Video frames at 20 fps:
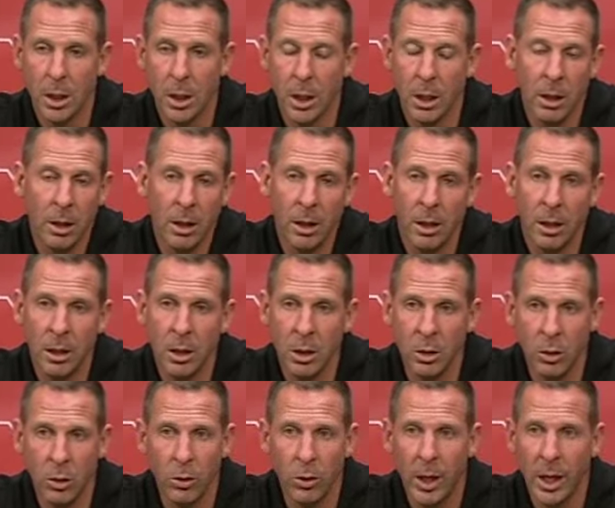and it,
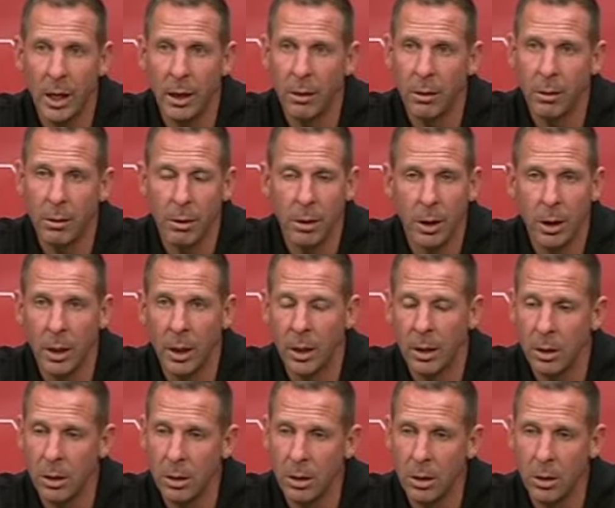you do that,
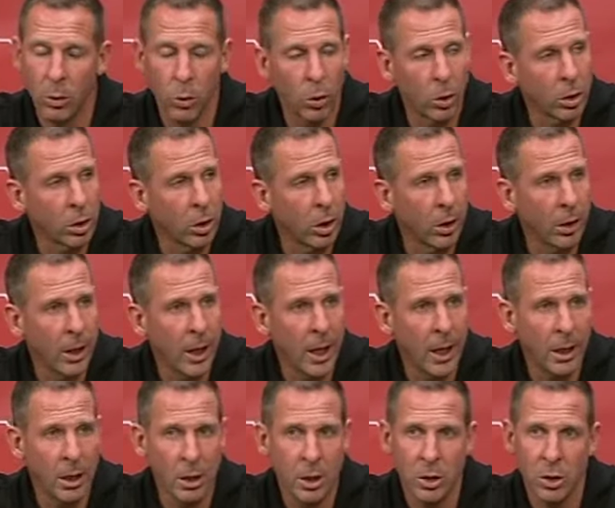and you work hard at it.